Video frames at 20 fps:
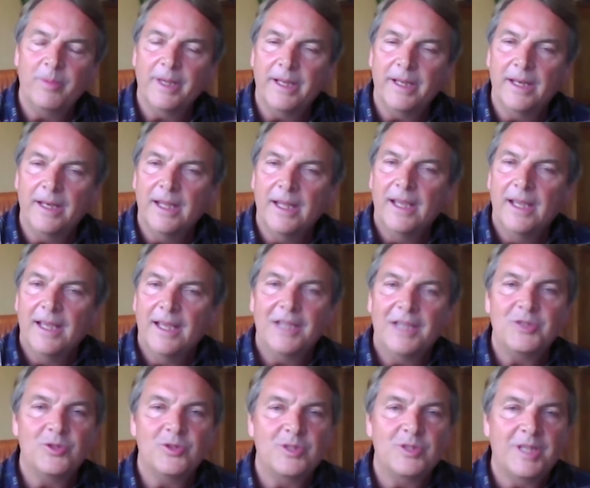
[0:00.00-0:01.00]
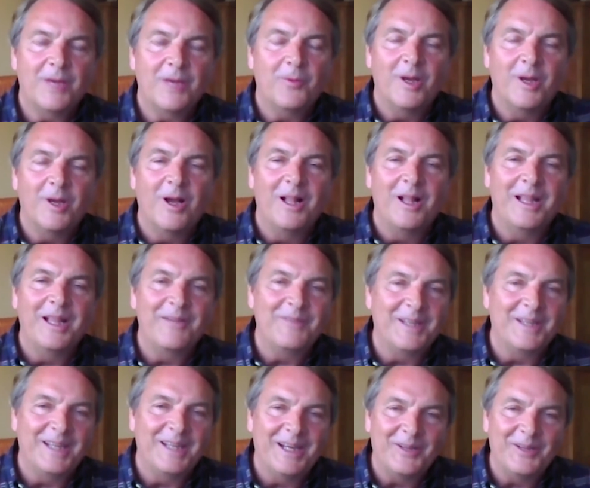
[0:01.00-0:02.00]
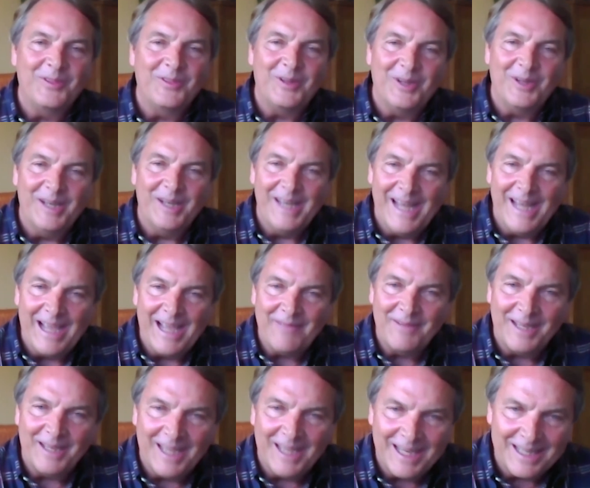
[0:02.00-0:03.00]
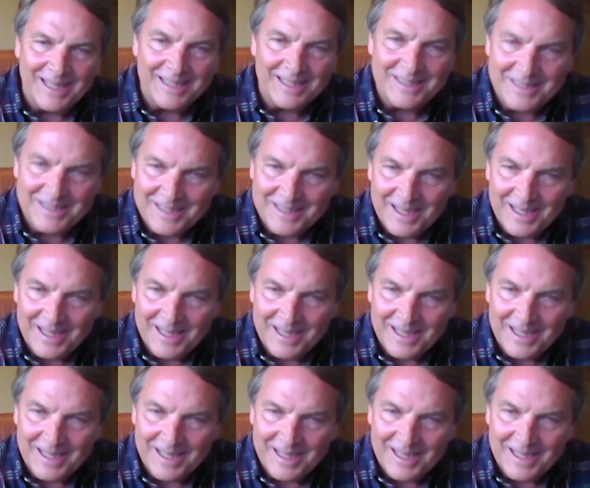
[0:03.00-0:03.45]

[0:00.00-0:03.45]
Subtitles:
And as you said, we all have to get out there and navigate. It's